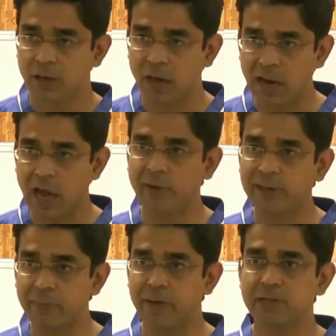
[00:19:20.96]

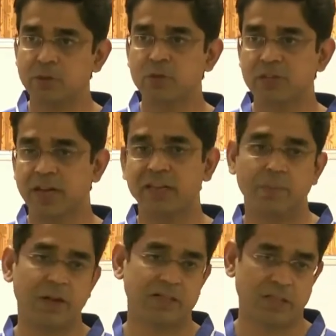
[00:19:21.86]
allowing the mesh to stay at the
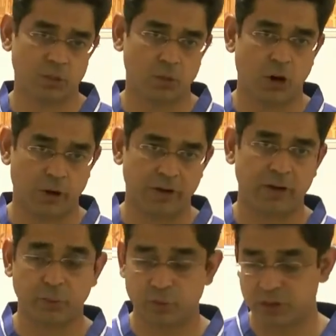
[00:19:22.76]
place that you thought
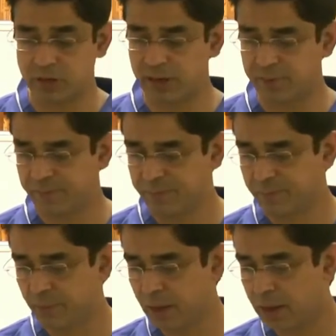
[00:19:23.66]
it would stay.
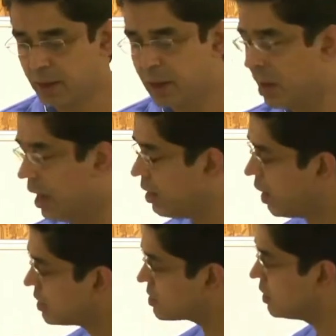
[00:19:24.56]
And
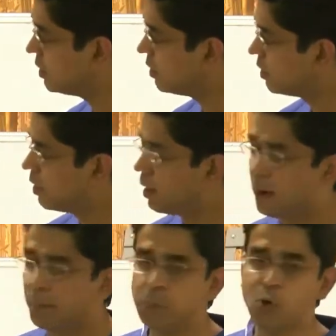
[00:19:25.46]
lastly,
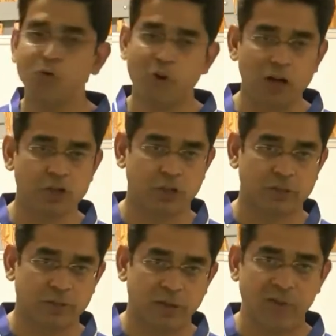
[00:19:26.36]
poor function,
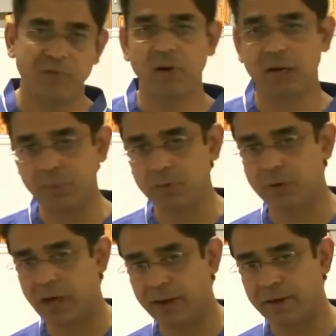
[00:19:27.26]
and we will come to
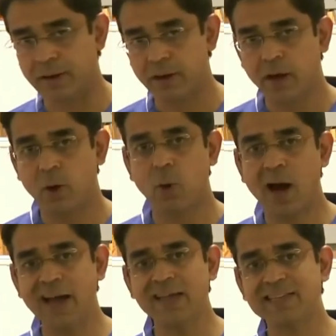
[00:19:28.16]
that.
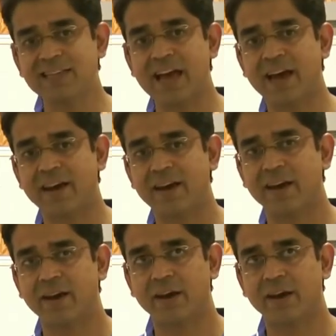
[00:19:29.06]
Why is there,